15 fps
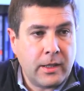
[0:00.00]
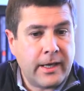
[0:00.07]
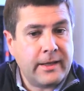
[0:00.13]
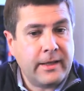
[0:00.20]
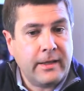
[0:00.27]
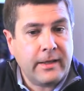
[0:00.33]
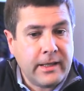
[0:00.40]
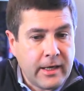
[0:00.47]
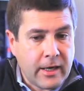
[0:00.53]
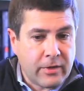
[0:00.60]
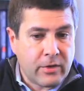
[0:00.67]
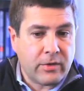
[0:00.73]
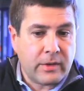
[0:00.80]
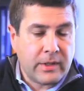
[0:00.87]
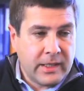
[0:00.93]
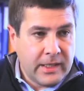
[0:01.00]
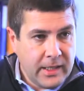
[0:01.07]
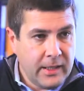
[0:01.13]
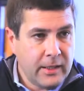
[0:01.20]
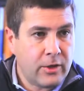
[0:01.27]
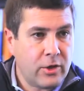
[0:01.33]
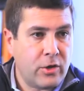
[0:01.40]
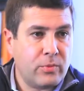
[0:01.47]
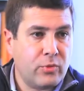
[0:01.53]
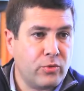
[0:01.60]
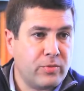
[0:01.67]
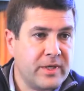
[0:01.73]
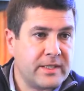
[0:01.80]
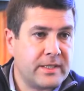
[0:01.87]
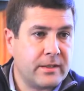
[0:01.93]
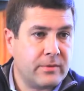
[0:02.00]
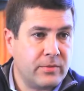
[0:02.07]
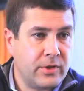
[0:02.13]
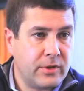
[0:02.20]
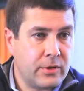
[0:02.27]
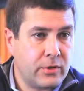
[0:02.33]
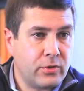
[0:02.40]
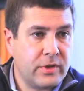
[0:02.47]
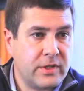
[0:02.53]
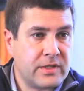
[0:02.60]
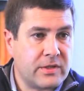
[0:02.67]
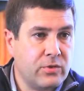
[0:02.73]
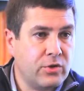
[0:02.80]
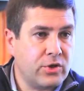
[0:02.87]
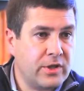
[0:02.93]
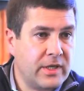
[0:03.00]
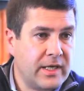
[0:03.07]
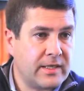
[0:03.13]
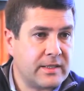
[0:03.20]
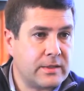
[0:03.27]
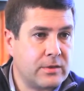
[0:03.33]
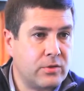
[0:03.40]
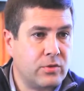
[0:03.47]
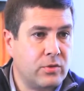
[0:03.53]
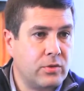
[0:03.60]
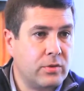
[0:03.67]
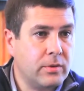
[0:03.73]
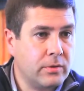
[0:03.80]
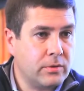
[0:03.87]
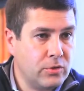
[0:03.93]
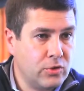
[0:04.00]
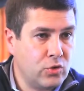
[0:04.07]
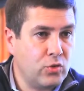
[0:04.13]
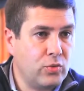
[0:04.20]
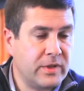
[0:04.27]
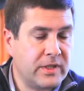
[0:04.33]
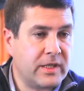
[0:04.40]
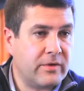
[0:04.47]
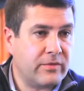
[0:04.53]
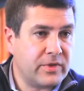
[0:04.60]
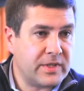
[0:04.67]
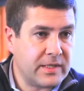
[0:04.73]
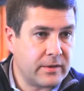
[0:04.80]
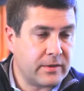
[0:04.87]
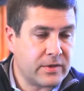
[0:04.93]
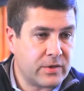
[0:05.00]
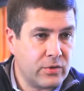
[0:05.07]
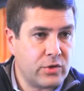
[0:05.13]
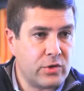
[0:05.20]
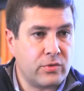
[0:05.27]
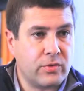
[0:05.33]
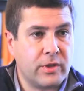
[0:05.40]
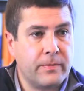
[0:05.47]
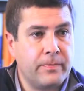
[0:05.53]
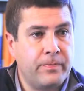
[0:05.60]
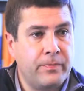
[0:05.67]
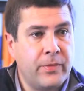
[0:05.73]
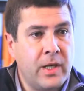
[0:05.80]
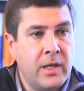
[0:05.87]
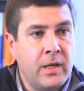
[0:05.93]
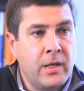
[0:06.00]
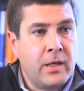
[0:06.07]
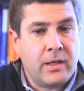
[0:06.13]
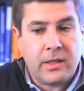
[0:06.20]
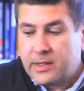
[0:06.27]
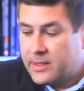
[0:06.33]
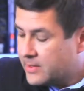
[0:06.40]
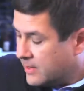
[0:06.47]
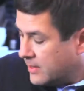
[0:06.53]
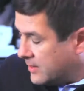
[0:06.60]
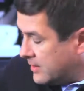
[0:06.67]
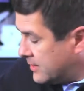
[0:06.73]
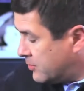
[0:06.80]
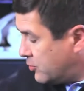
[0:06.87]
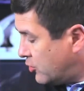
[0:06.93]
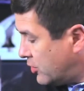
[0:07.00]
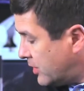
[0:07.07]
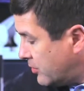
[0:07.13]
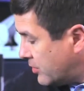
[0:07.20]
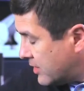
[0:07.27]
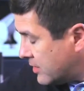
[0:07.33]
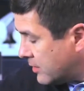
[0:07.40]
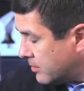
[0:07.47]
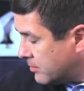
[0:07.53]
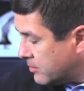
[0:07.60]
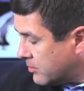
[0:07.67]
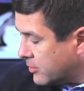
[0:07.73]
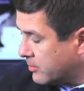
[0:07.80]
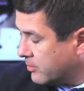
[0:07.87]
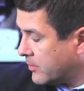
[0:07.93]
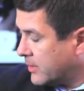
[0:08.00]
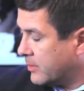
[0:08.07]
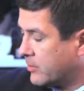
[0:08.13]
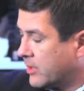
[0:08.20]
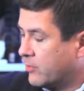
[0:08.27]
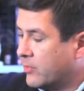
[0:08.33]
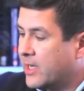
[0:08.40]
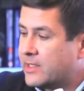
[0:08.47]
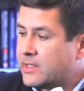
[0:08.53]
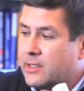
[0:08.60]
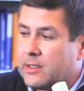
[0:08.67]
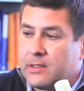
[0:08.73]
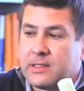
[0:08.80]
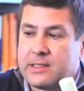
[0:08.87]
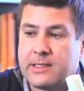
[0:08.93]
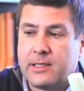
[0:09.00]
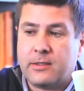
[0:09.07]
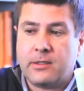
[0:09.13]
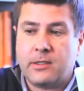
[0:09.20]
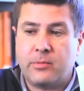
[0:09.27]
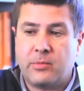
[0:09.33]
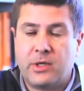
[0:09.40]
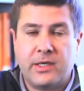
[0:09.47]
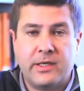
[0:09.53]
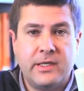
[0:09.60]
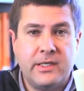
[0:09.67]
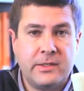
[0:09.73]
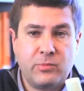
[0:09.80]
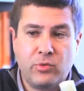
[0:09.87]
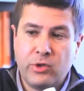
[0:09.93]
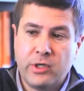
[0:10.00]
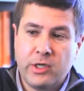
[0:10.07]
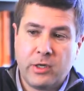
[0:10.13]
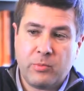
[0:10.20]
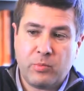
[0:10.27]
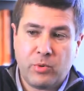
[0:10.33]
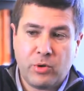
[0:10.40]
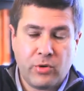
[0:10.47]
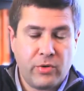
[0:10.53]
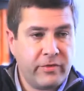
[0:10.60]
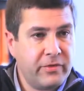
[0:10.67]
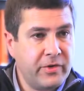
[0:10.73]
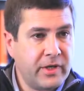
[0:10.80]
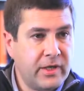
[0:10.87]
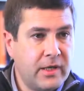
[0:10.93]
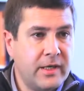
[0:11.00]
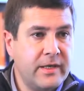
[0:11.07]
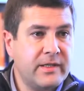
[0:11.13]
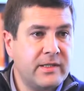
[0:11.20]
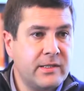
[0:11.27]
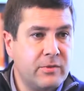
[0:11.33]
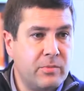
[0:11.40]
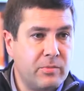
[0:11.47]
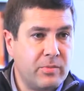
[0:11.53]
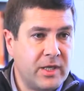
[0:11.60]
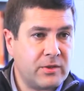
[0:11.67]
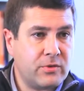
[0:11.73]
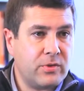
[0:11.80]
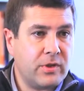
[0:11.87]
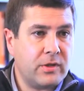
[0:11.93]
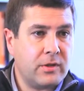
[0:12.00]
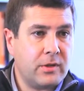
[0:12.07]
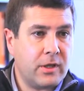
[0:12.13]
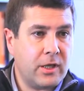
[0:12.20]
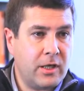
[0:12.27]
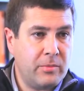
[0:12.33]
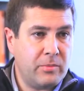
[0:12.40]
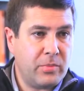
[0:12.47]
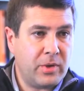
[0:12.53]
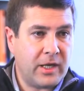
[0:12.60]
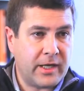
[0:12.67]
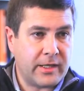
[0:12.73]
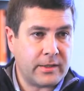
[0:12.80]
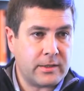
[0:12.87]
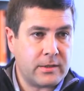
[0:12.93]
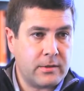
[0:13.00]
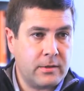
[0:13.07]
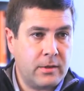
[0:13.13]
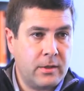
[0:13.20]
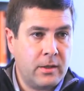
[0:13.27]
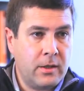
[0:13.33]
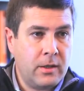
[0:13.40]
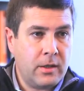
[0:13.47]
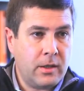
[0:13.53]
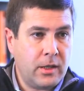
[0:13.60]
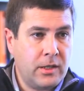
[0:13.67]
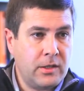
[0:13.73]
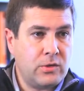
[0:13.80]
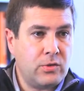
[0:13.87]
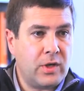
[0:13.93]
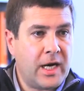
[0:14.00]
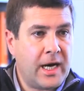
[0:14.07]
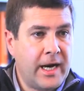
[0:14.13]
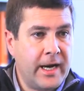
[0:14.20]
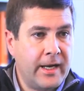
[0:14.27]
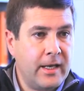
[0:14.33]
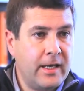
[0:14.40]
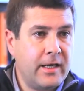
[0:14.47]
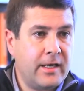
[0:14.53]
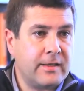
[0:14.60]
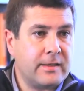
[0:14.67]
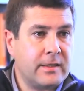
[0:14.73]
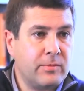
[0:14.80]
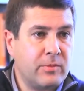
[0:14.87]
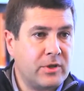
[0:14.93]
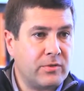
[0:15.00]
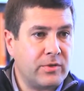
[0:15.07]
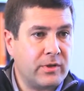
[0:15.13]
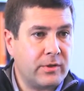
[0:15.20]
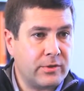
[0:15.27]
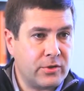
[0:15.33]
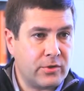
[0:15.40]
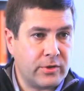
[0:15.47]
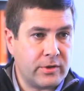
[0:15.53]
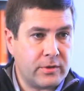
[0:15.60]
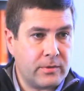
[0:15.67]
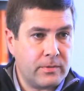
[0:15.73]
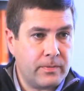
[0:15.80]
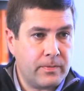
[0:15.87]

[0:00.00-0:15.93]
I think the other key compromise that we know the surgeon has to do with every single surgery is he is putting in my right hand a standard implant. He's putting a perfectly symmetrical implant into a highly asymmetrical joint.